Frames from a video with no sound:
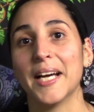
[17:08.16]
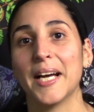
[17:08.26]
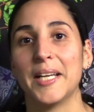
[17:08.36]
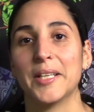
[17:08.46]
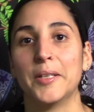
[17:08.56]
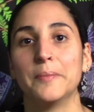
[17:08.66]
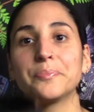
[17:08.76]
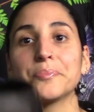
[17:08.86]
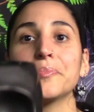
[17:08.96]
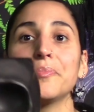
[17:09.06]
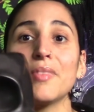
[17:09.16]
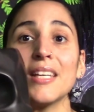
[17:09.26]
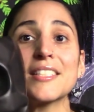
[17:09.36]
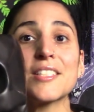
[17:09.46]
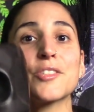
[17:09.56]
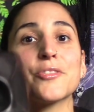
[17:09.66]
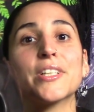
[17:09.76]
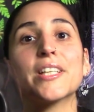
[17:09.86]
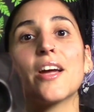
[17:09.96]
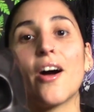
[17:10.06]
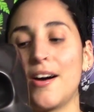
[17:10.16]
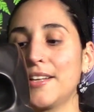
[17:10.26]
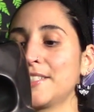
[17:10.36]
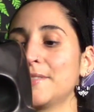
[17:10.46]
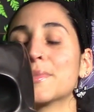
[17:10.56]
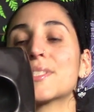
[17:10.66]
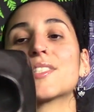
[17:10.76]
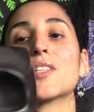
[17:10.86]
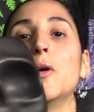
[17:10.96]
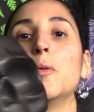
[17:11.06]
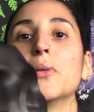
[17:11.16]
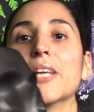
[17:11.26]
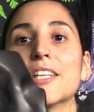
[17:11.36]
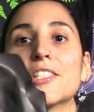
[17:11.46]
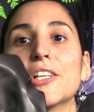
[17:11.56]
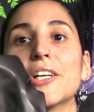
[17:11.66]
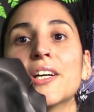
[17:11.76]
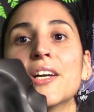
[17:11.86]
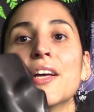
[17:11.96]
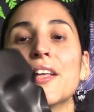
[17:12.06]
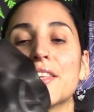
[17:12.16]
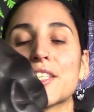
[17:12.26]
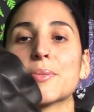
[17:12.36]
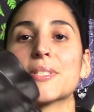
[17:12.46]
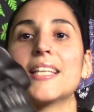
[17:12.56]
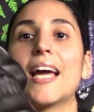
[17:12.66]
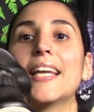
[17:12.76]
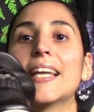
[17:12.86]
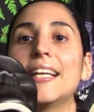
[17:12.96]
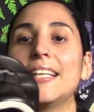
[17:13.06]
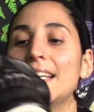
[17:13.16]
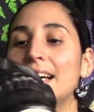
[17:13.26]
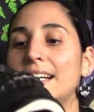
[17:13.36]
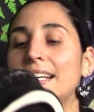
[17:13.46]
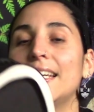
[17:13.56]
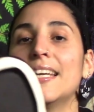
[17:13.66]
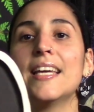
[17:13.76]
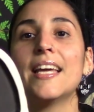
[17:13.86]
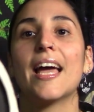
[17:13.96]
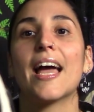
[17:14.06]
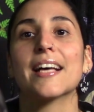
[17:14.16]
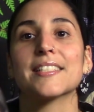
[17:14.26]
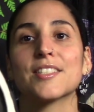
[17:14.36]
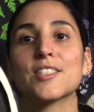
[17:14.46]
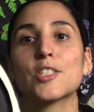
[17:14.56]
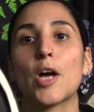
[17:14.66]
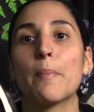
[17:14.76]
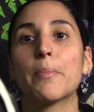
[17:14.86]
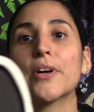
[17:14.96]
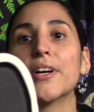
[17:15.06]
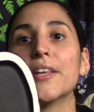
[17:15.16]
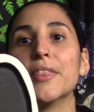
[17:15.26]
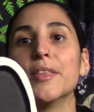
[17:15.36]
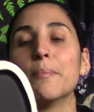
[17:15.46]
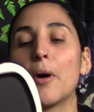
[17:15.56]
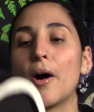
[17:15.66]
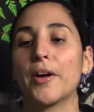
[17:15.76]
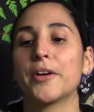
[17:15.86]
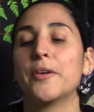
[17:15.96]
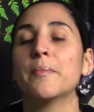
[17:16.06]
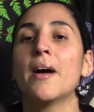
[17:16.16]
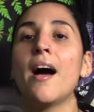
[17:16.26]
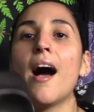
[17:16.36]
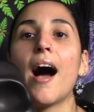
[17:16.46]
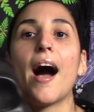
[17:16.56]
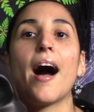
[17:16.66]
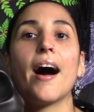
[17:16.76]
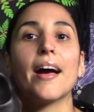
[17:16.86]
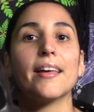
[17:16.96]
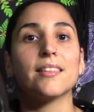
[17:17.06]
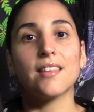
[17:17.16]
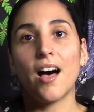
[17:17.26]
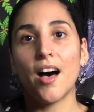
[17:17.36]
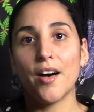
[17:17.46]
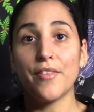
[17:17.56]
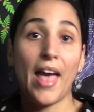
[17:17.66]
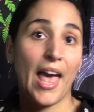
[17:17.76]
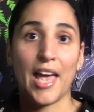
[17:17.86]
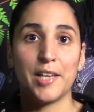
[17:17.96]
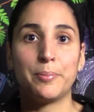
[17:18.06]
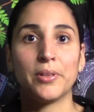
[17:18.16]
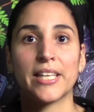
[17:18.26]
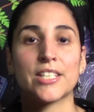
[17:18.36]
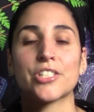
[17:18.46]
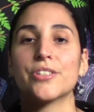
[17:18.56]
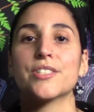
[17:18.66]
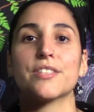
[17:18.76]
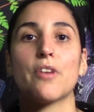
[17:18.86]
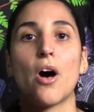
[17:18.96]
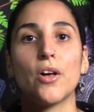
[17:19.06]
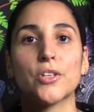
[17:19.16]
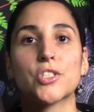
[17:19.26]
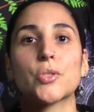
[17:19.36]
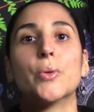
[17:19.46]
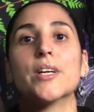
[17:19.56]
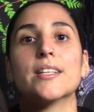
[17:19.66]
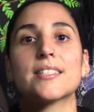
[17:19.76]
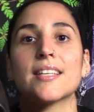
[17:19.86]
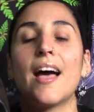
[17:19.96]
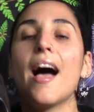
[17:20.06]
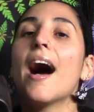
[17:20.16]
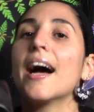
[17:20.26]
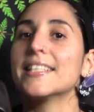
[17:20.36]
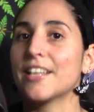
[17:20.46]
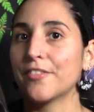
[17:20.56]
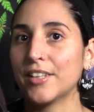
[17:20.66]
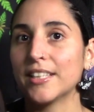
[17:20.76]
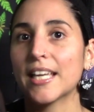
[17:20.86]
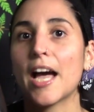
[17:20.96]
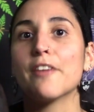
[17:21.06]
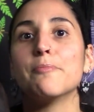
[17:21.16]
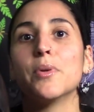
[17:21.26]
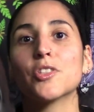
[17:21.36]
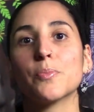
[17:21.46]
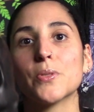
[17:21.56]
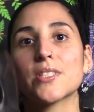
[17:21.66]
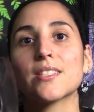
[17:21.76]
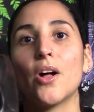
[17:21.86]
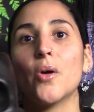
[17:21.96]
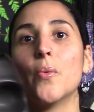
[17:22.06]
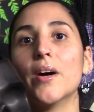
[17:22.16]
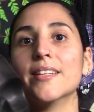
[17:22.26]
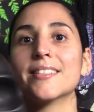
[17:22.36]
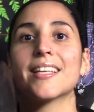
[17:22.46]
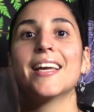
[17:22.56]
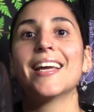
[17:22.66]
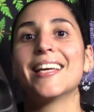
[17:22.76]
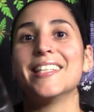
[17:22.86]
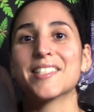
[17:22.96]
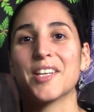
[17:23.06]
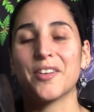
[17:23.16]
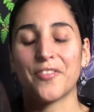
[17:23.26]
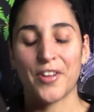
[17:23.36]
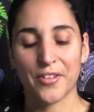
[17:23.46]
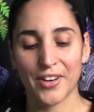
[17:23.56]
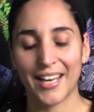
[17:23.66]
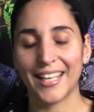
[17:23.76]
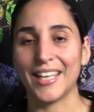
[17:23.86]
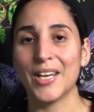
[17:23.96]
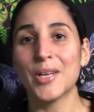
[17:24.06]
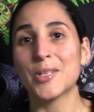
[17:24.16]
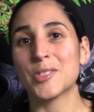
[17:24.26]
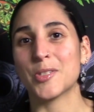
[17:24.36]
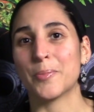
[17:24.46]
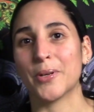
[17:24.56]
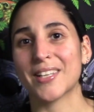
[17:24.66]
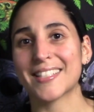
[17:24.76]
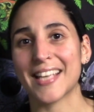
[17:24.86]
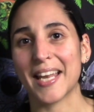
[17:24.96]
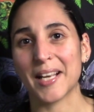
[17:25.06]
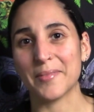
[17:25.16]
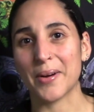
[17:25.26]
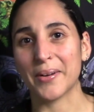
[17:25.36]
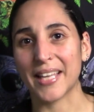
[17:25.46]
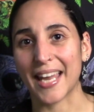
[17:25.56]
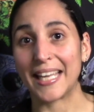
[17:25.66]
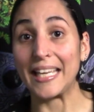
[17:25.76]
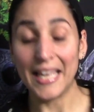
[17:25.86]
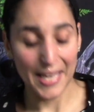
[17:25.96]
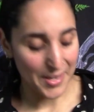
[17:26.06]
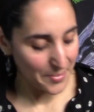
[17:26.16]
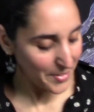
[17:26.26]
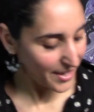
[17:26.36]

item is this really awesome skull planter. This was $9.99. It has a stopper in the bottom. I love head planters of all sorts. I definitely have multiple skull ones. He's gonna fit right in. Super excited about getting him.